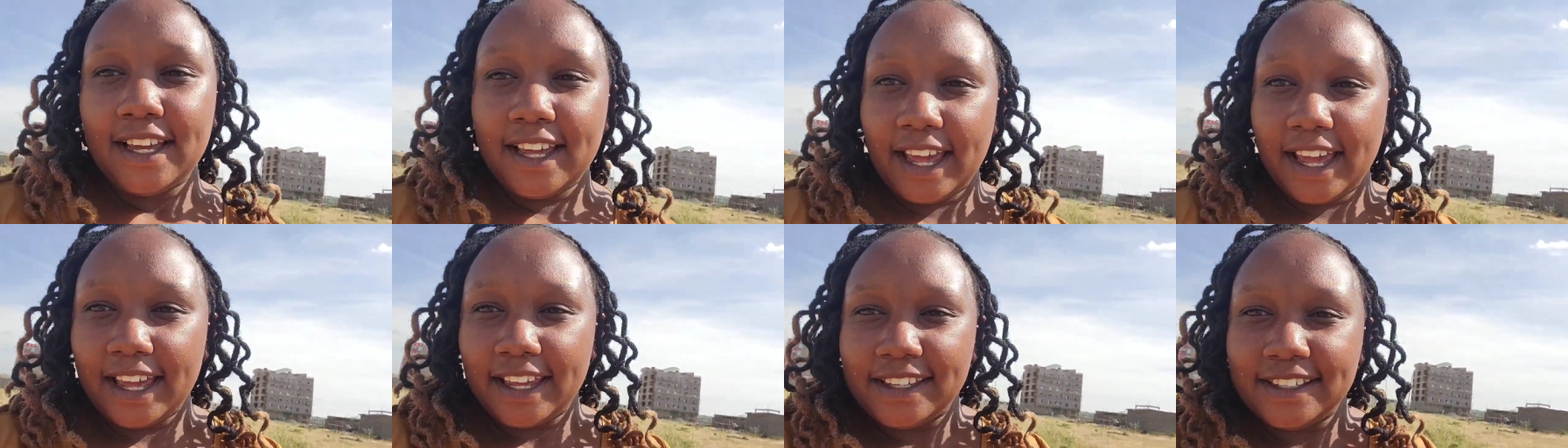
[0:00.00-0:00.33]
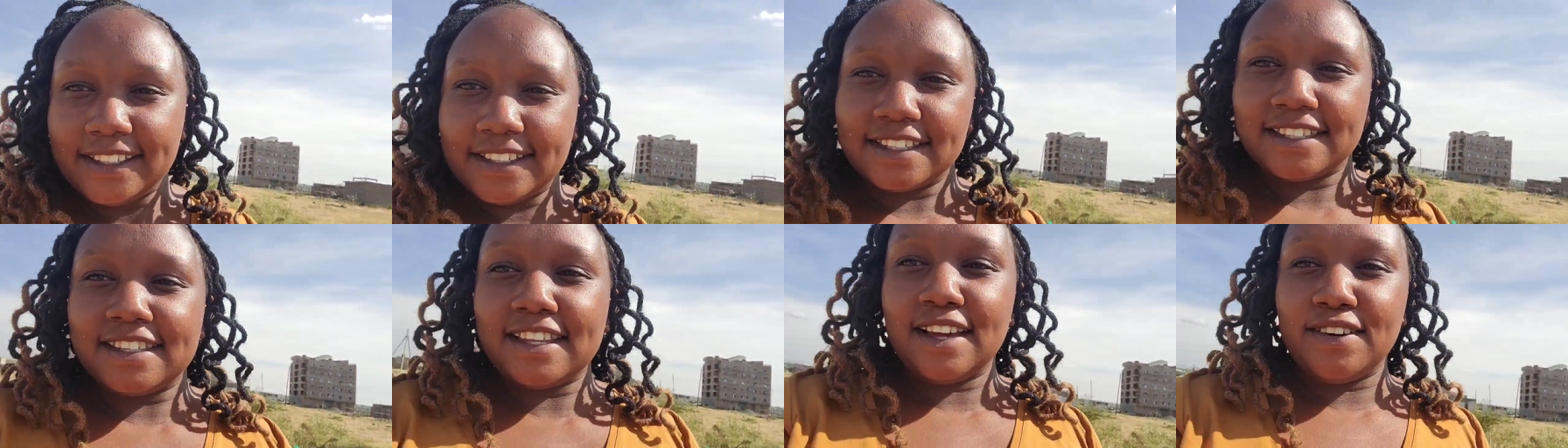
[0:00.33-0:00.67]

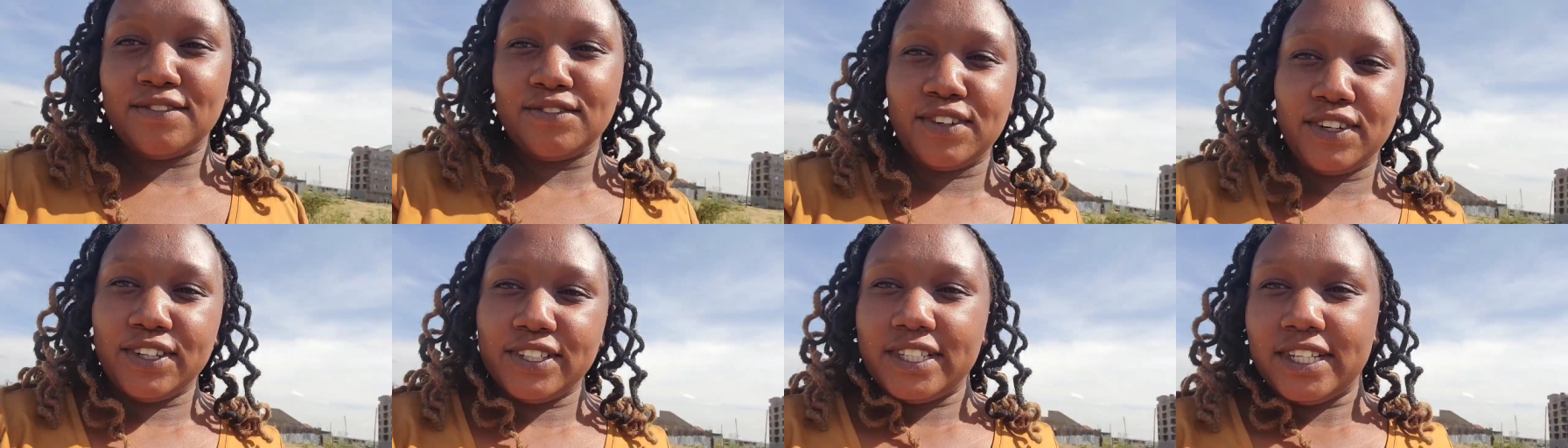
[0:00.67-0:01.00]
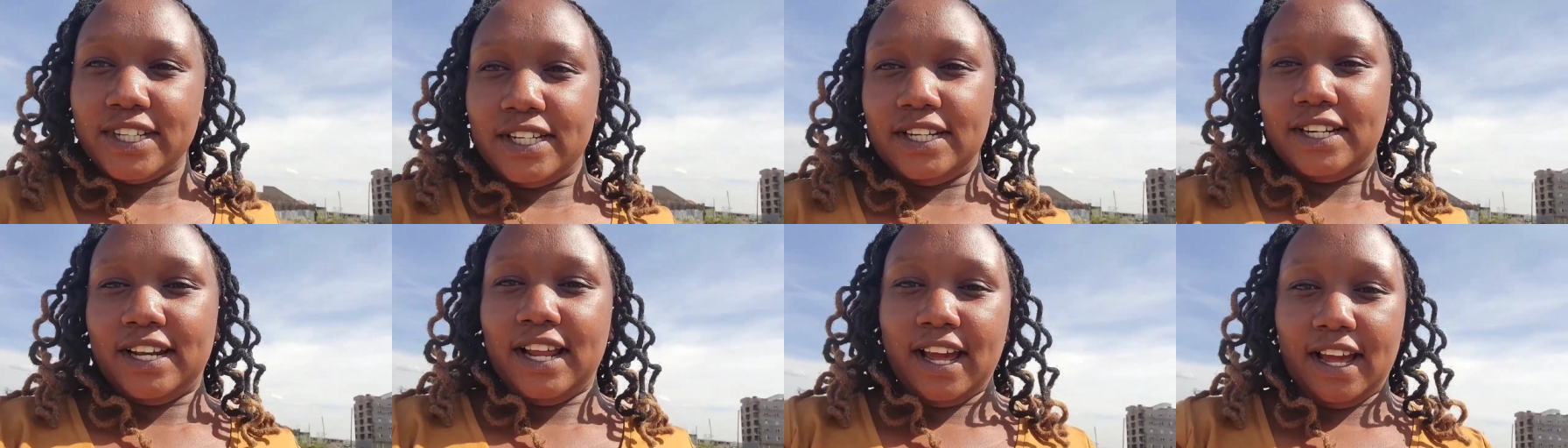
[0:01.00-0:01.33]
guys i've
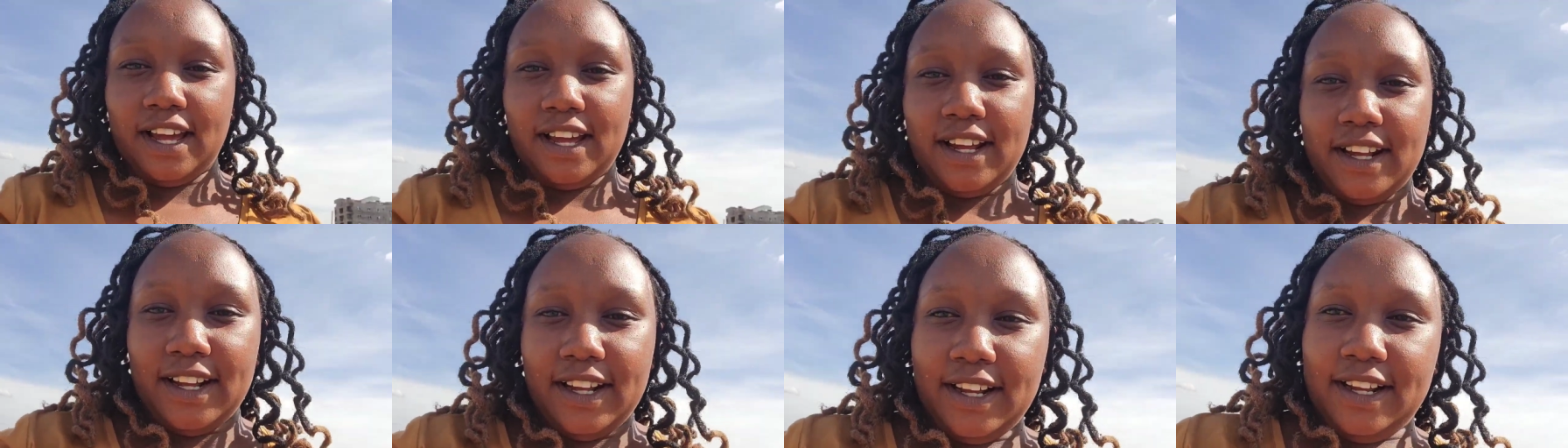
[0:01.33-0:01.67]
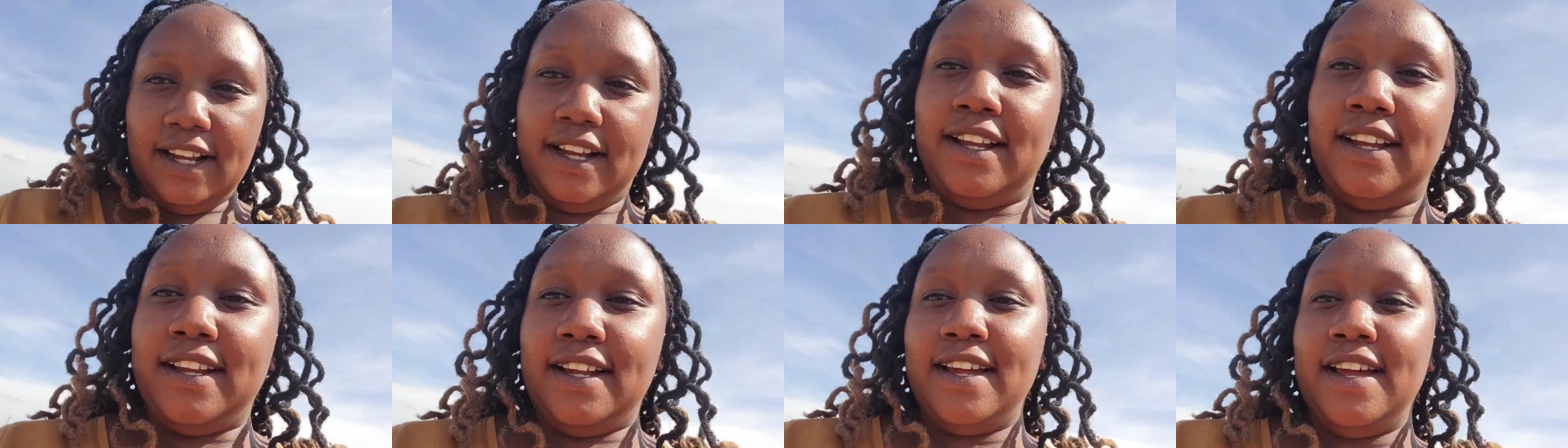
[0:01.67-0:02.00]
gotten a
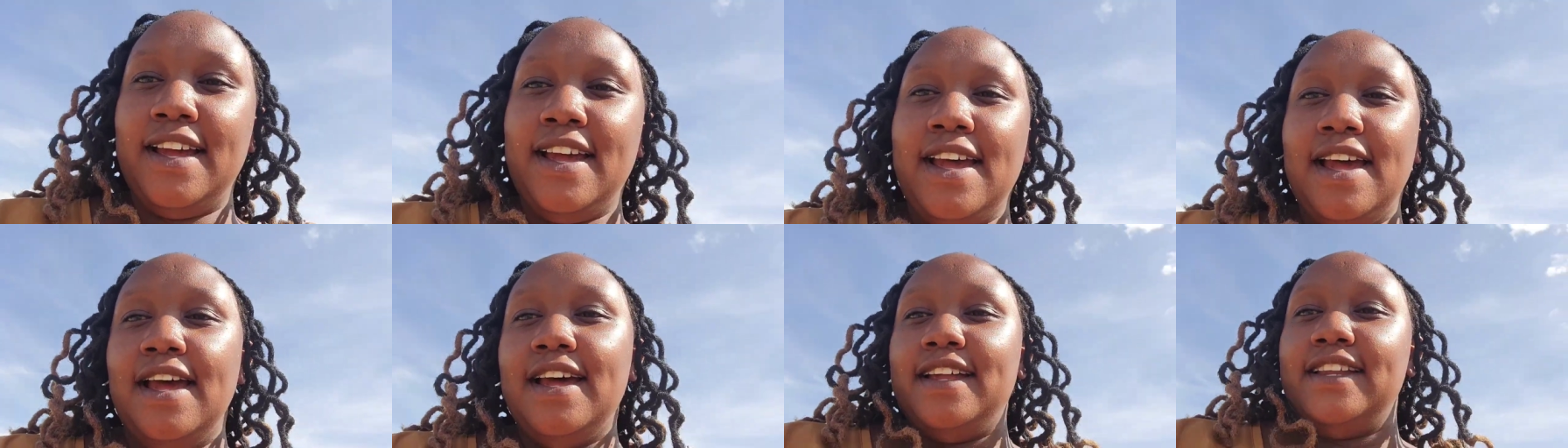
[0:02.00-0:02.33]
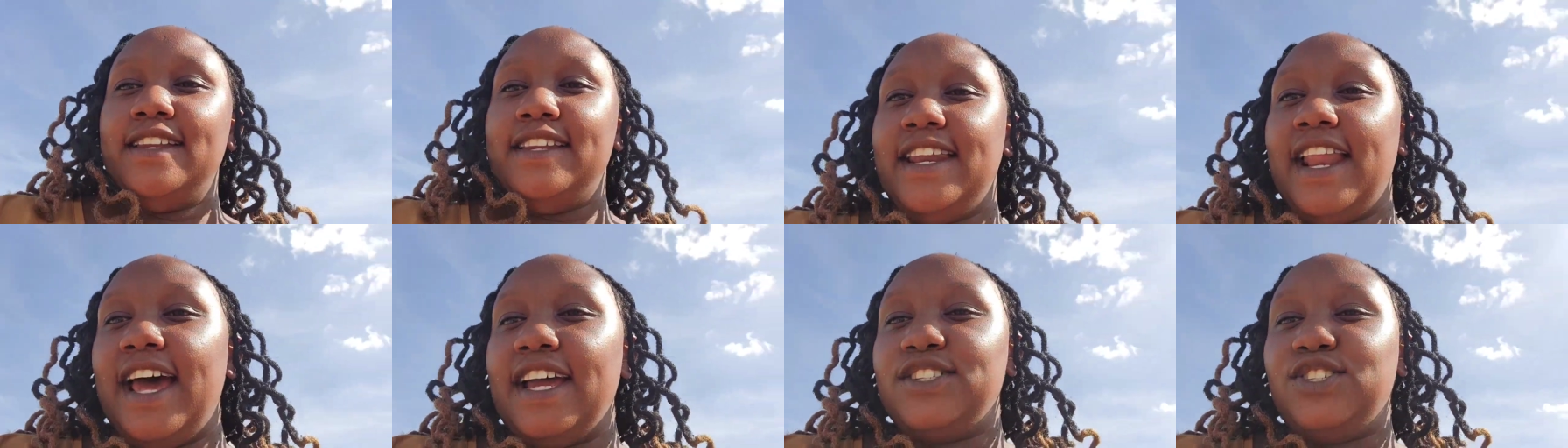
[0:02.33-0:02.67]

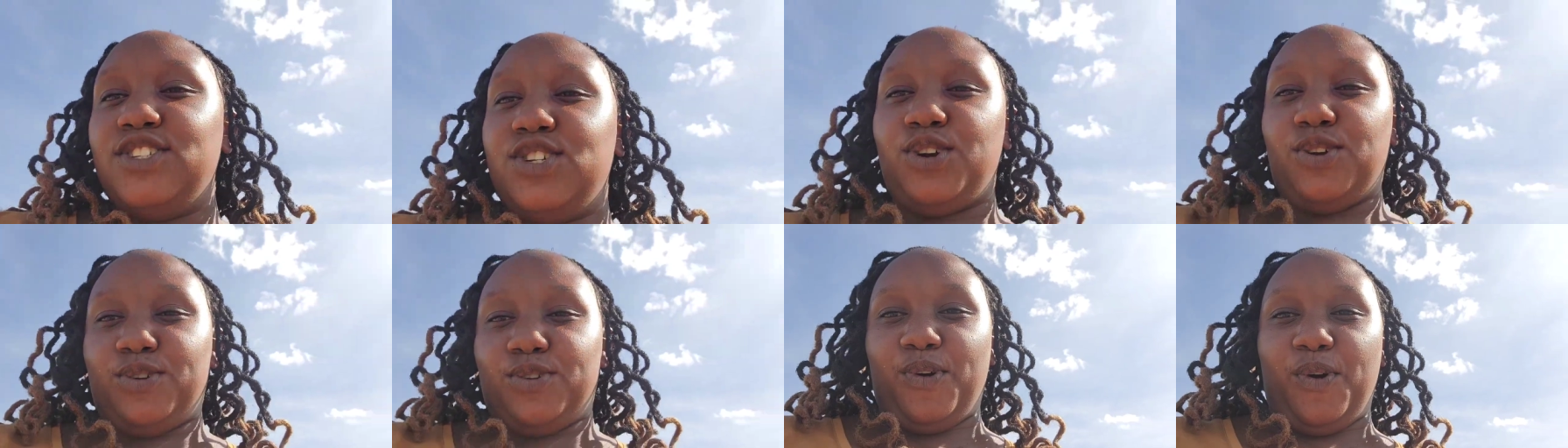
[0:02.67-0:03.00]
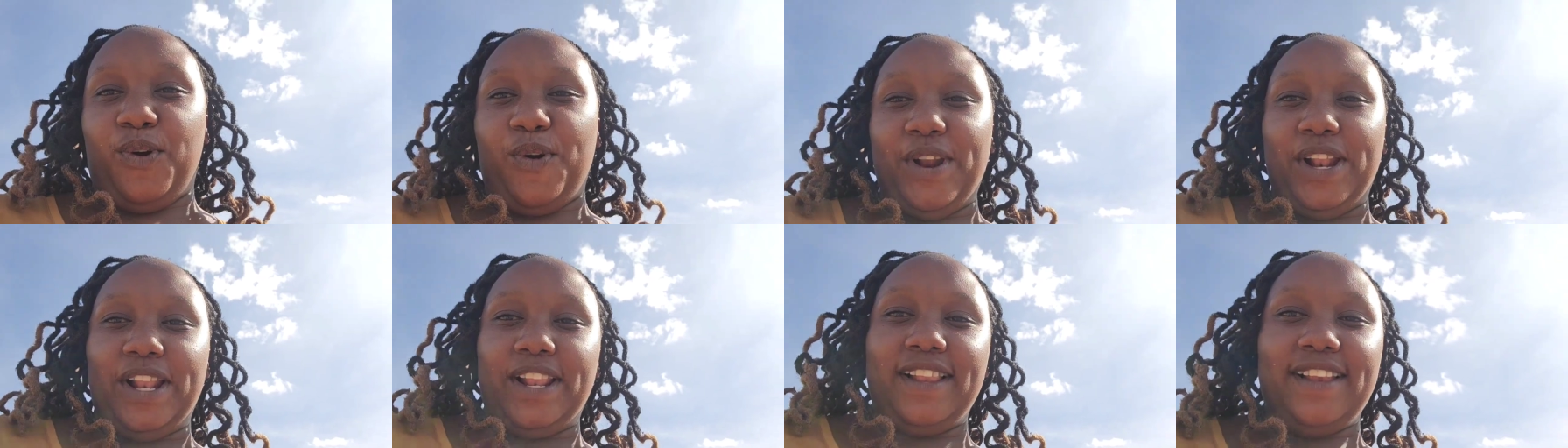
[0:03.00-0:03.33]

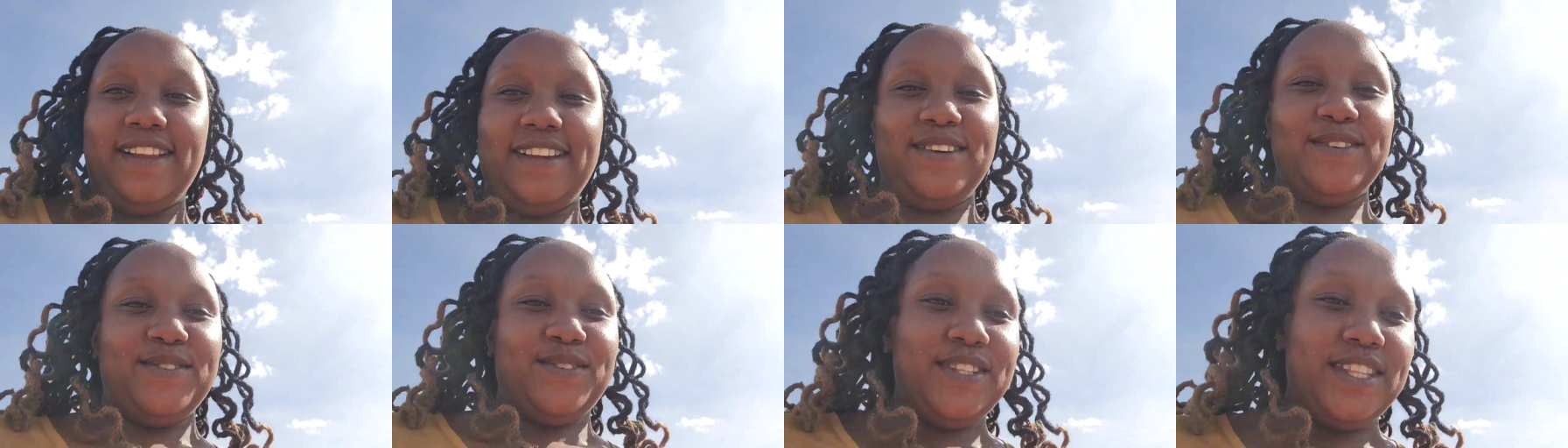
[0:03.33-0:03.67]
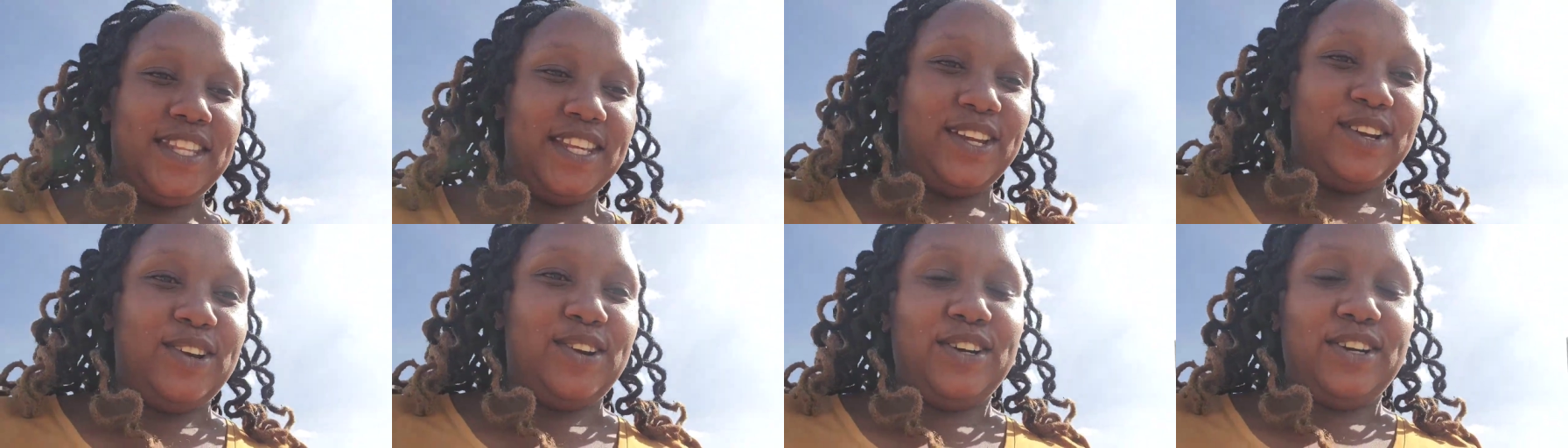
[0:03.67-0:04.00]
natural what
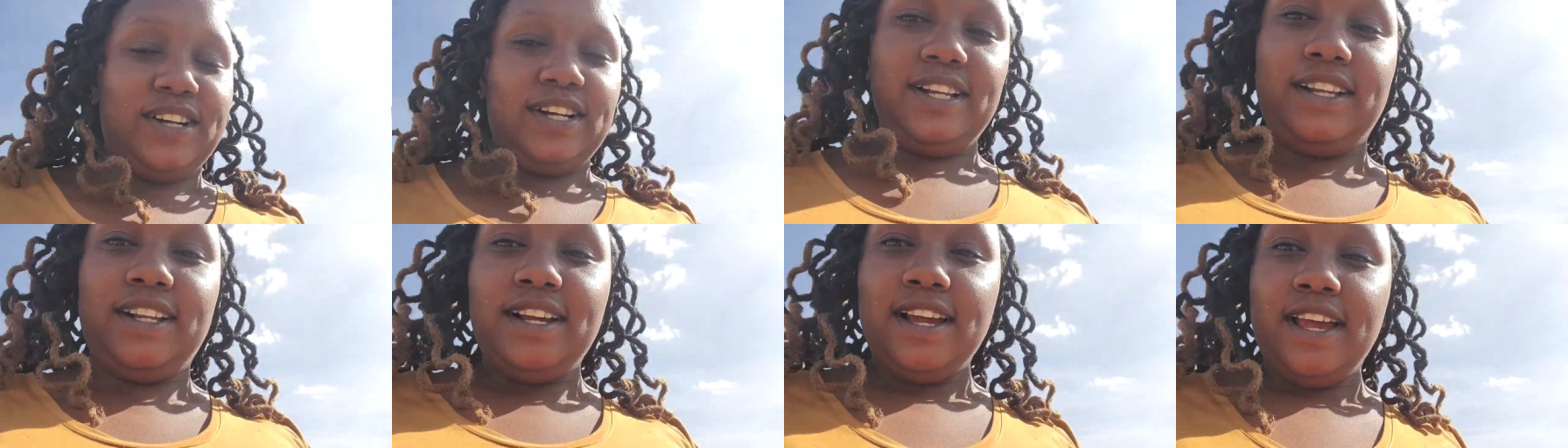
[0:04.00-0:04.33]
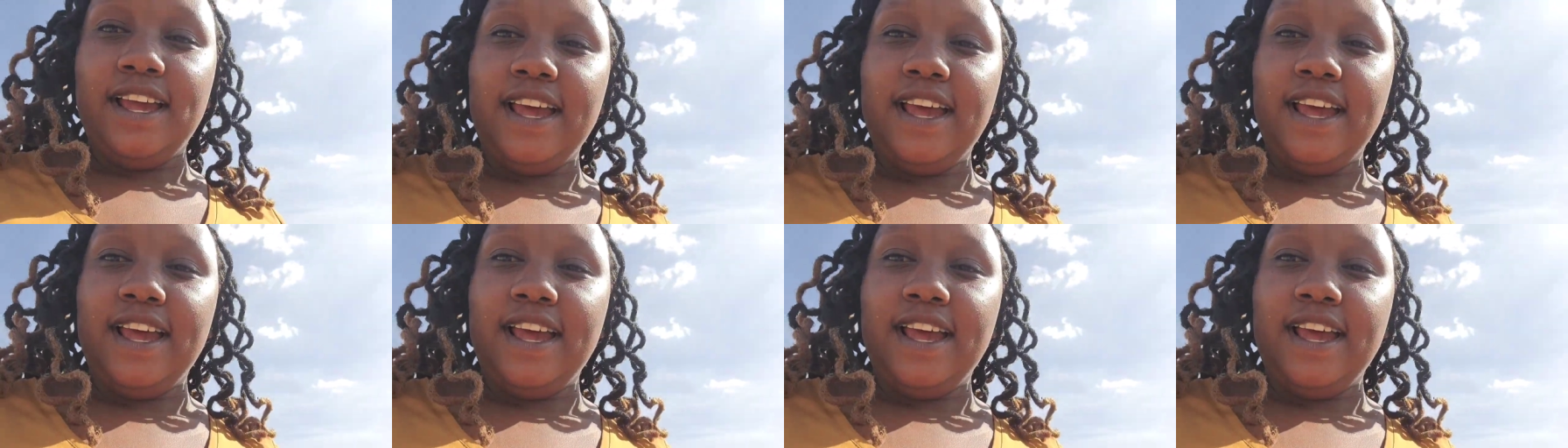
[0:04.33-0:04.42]
they call